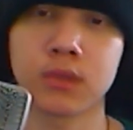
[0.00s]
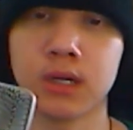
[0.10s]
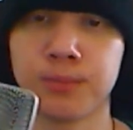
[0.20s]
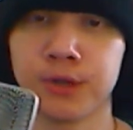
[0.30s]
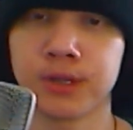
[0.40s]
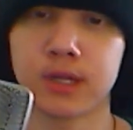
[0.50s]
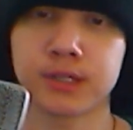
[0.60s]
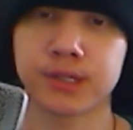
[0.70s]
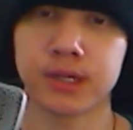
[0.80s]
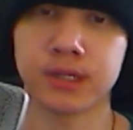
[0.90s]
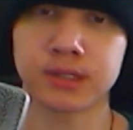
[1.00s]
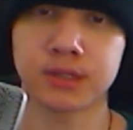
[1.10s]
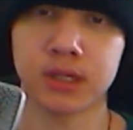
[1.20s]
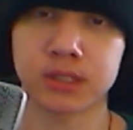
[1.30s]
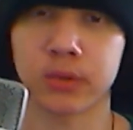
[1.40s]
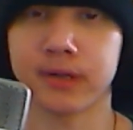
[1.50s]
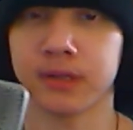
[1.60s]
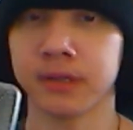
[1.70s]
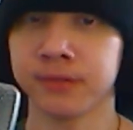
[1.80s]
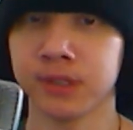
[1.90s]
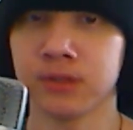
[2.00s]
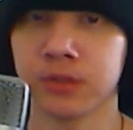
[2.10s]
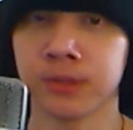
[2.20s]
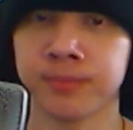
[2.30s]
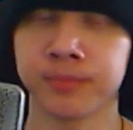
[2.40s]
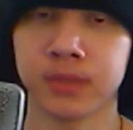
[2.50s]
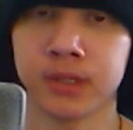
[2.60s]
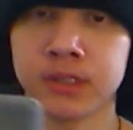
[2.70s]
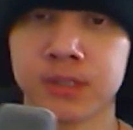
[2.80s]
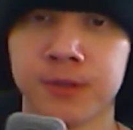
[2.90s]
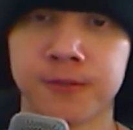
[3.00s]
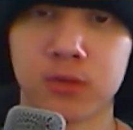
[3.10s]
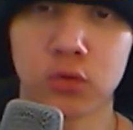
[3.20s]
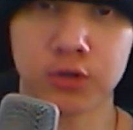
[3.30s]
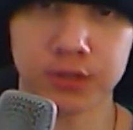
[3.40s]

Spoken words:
Putting that aside, it still has quite a light flavor. It is a bit floral